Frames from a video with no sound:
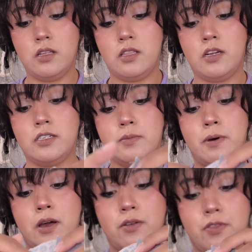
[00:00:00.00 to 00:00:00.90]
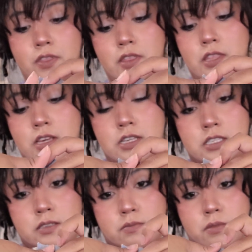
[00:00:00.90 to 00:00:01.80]
there's about
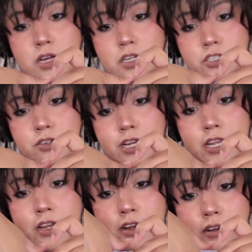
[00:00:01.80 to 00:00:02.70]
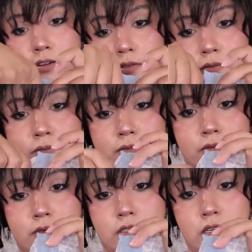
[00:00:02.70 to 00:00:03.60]
this much right here
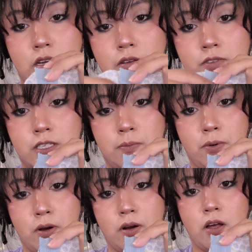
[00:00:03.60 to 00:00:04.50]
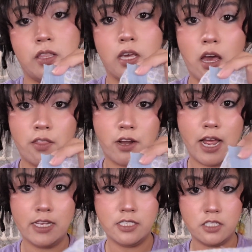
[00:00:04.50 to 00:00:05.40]
of zipper on the other
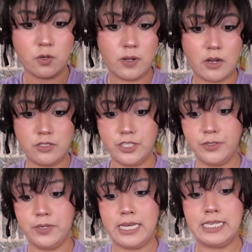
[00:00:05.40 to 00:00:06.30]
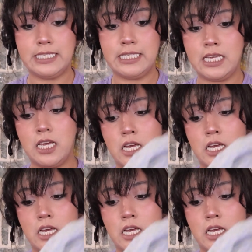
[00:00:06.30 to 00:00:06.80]
end. So what I'll do is